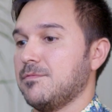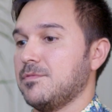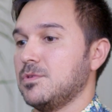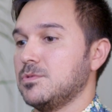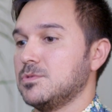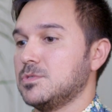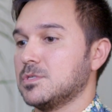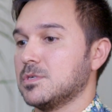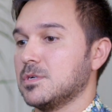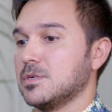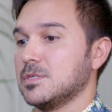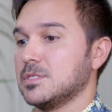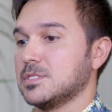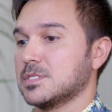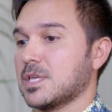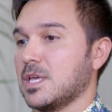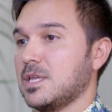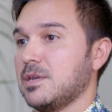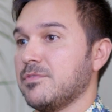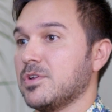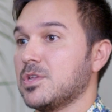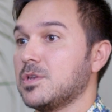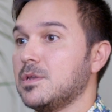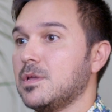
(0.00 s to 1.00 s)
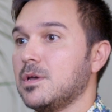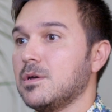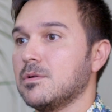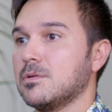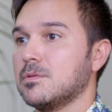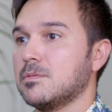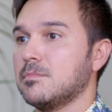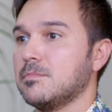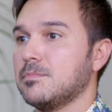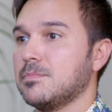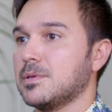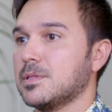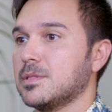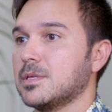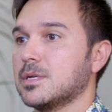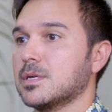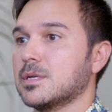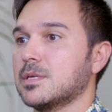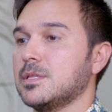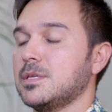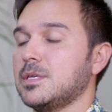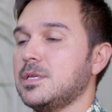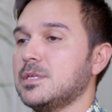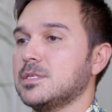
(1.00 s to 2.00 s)
future is kind of unknown
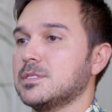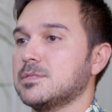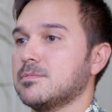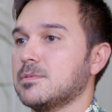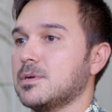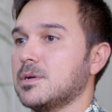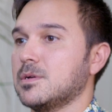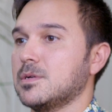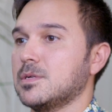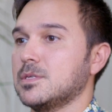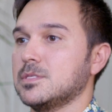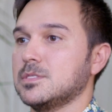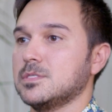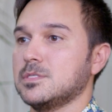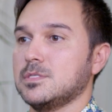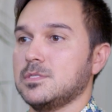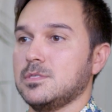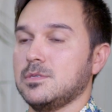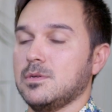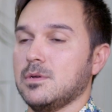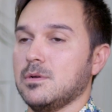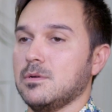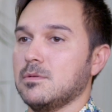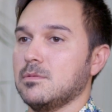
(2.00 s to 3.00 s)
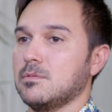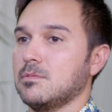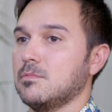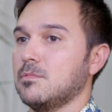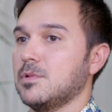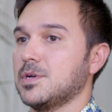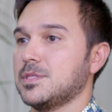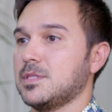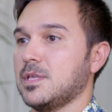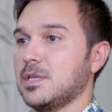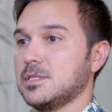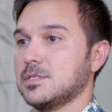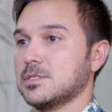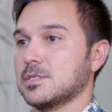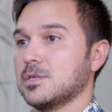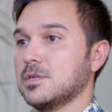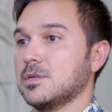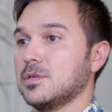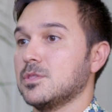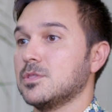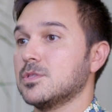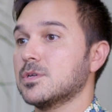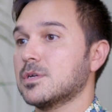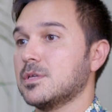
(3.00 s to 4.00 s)
politically as far as, what that's going to
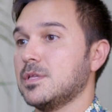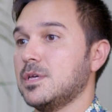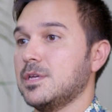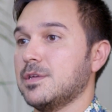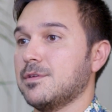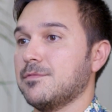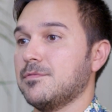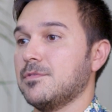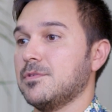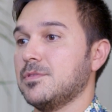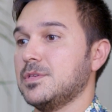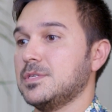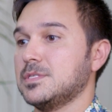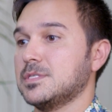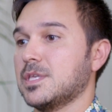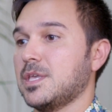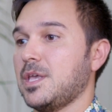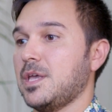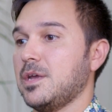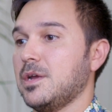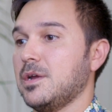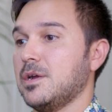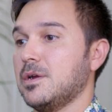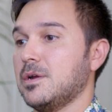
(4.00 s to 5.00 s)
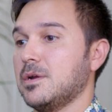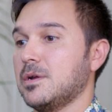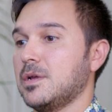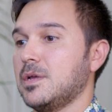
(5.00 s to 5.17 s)
look like for this care,